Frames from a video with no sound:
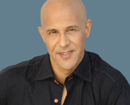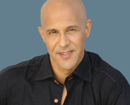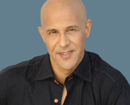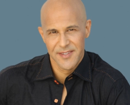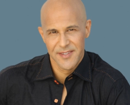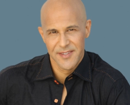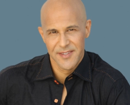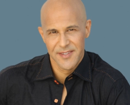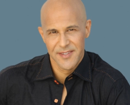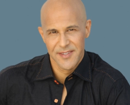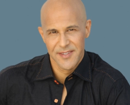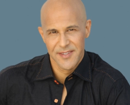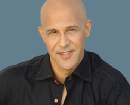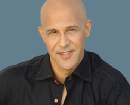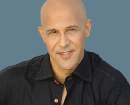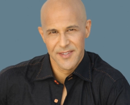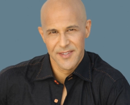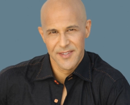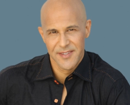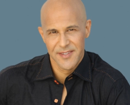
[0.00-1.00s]

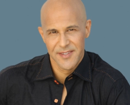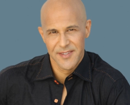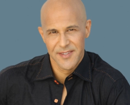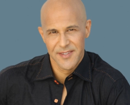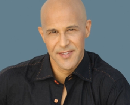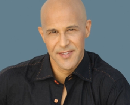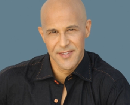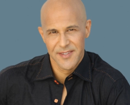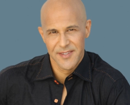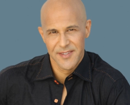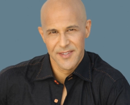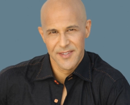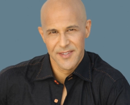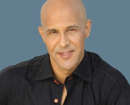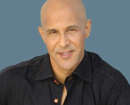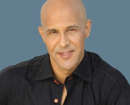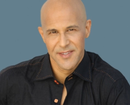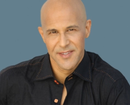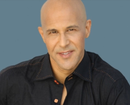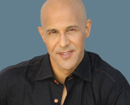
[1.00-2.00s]

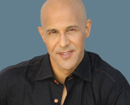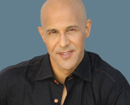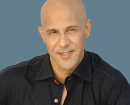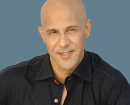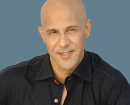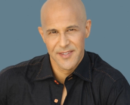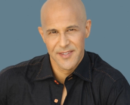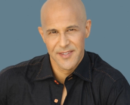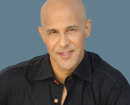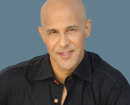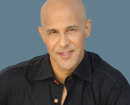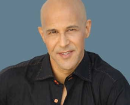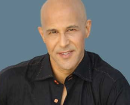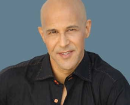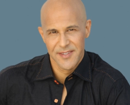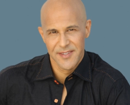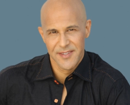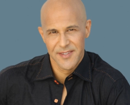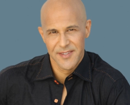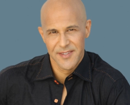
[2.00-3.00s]

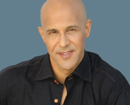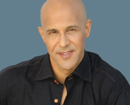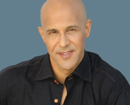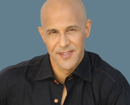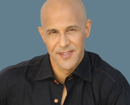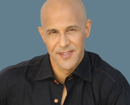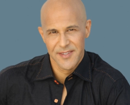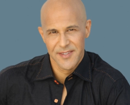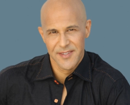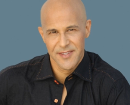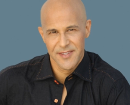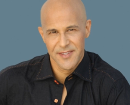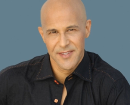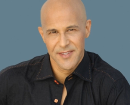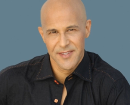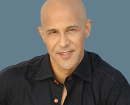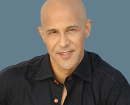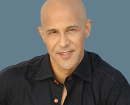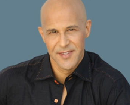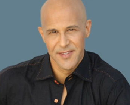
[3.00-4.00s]

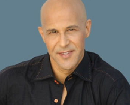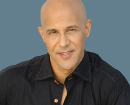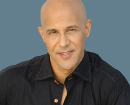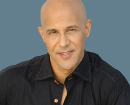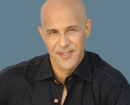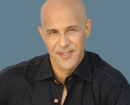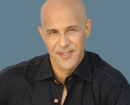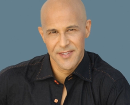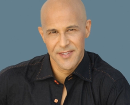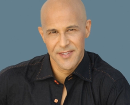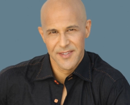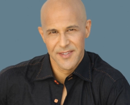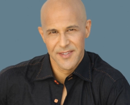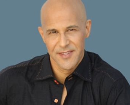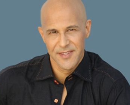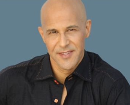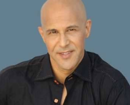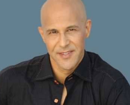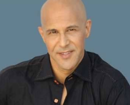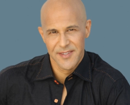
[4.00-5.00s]

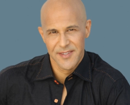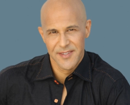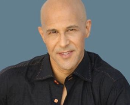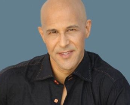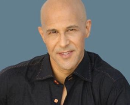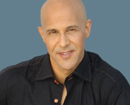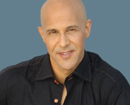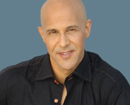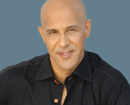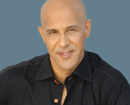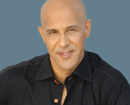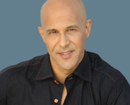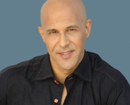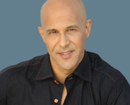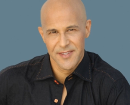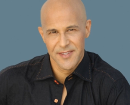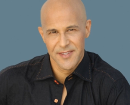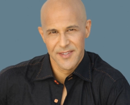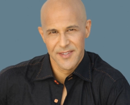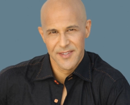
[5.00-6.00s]

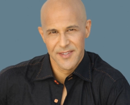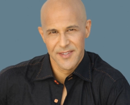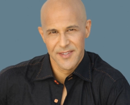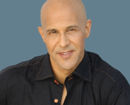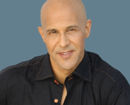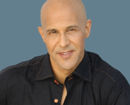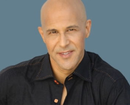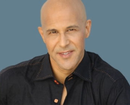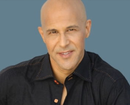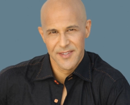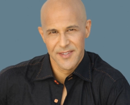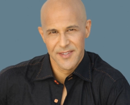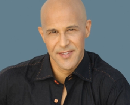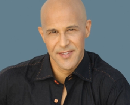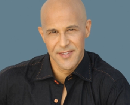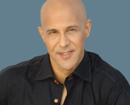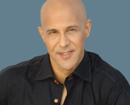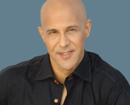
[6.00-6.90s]
This is a still picture; no speech is visible.